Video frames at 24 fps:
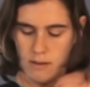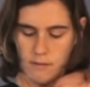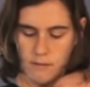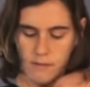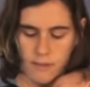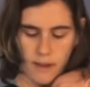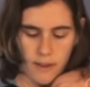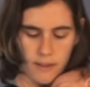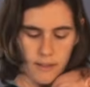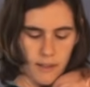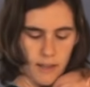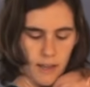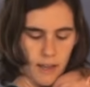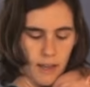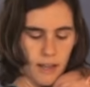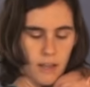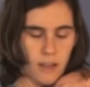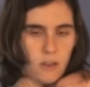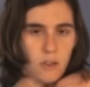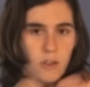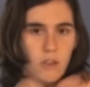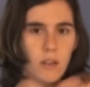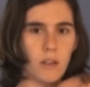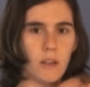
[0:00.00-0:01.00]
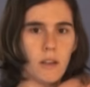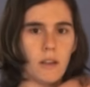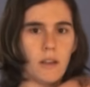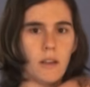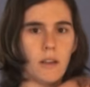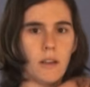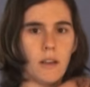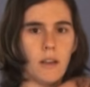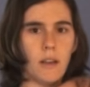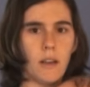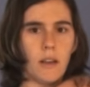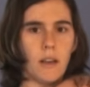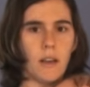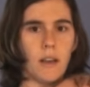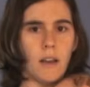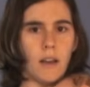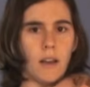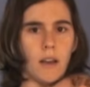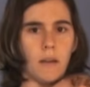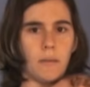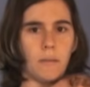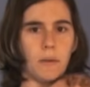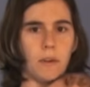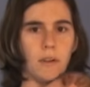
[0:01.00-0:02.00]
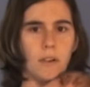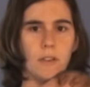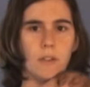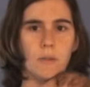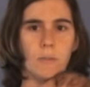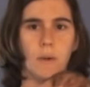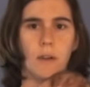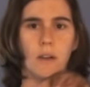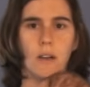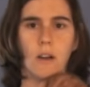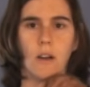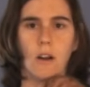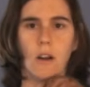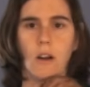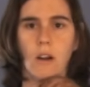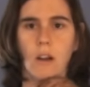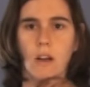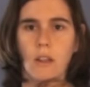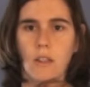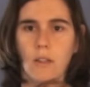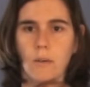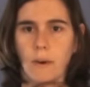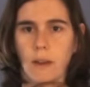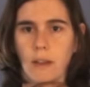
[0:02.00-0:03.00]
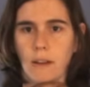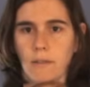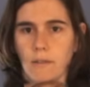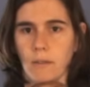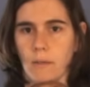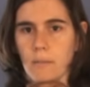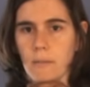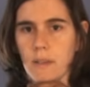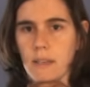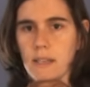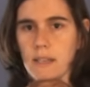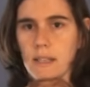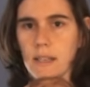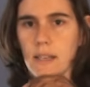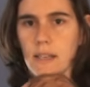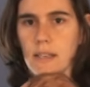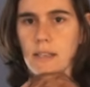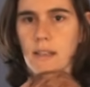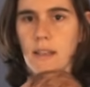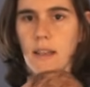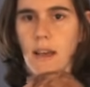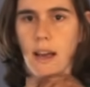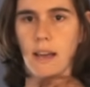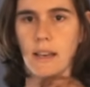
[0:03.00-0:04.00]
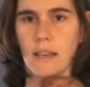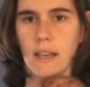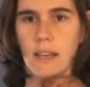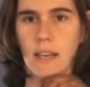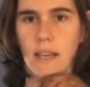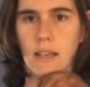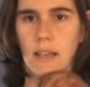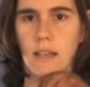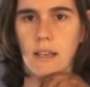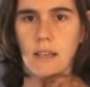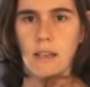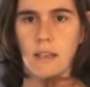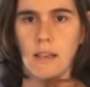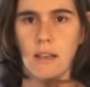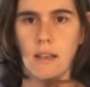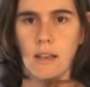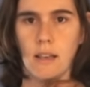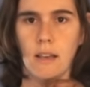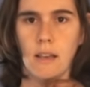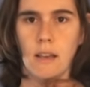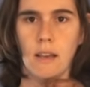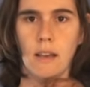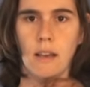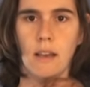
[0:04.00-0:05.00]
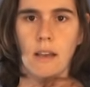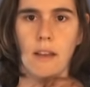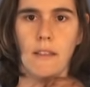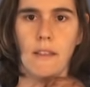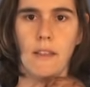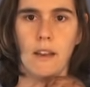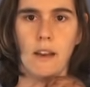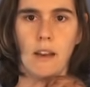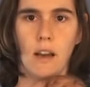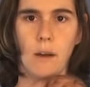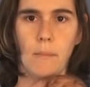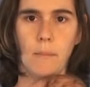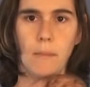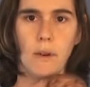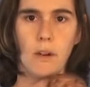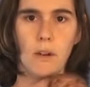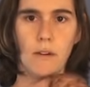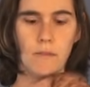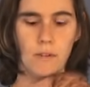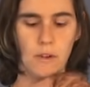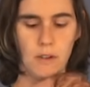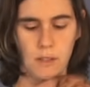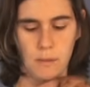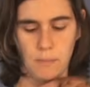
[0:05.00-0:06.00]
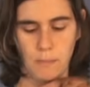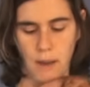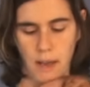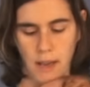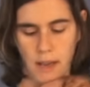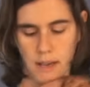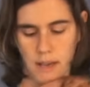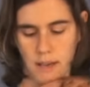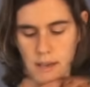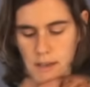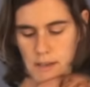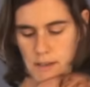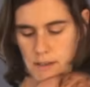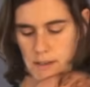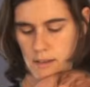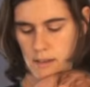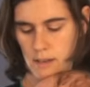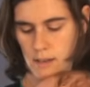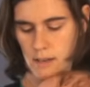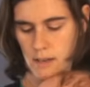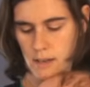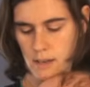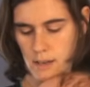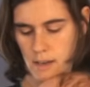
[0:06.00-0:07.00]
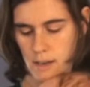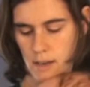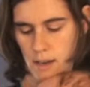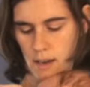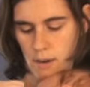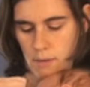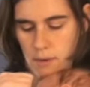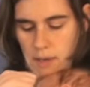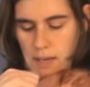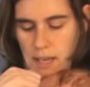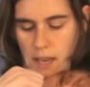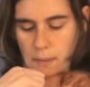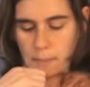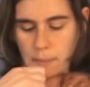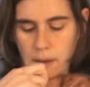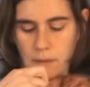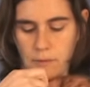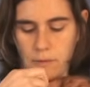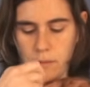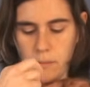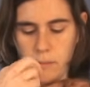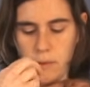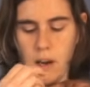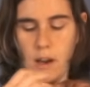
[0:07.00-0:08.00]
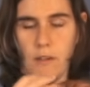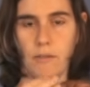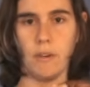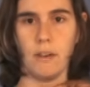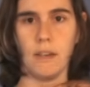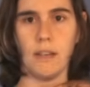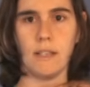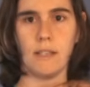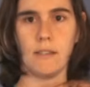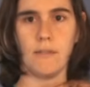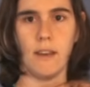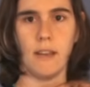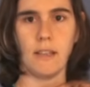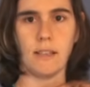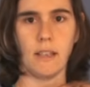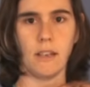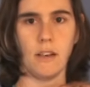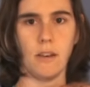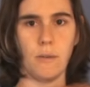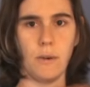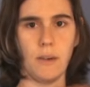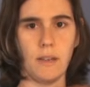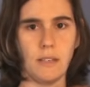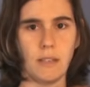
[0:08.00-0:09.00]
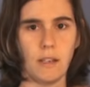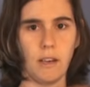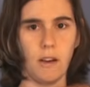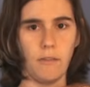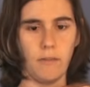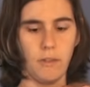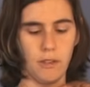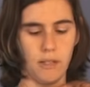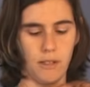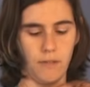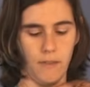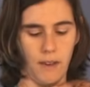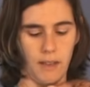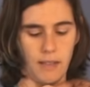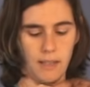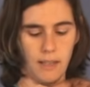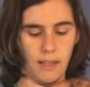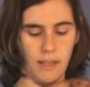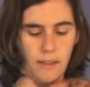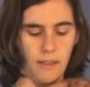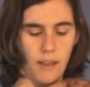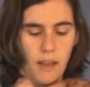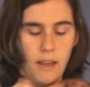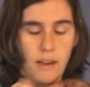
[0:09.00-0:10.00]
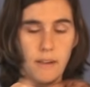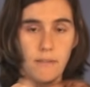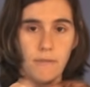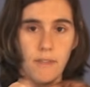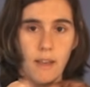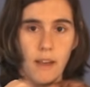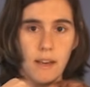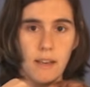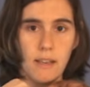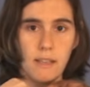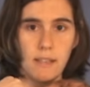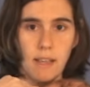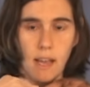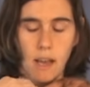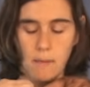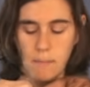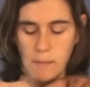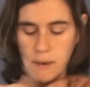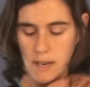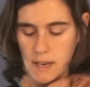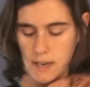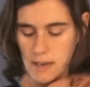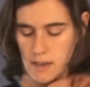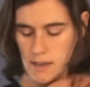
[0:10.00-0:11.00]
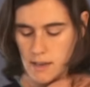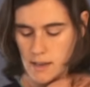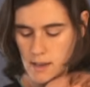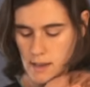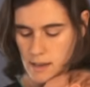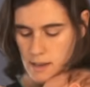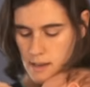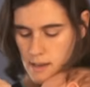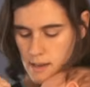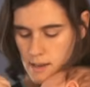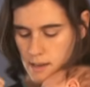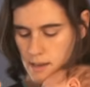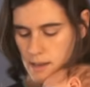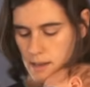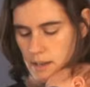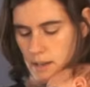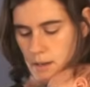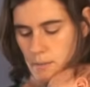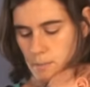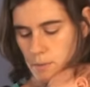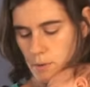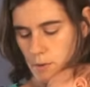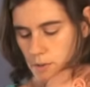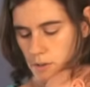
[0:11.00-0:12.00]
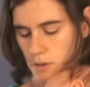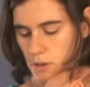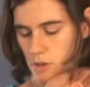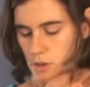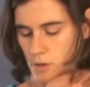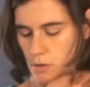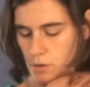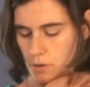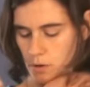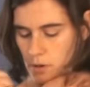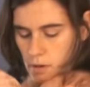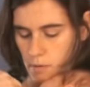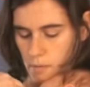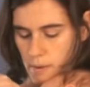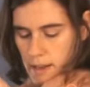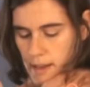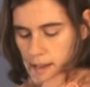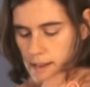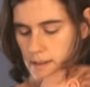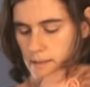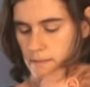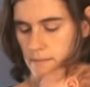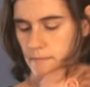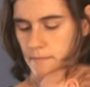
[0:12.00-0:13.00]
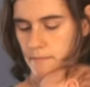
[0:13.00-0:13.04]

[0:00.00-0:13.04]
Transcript: Find the edge. I'm going to spread it all the way from this knee to that knee, and then up and over his back. I want to keep it from covering his face. I don't want it to cover his face like that. If that is happening, I could pull the shoulder away,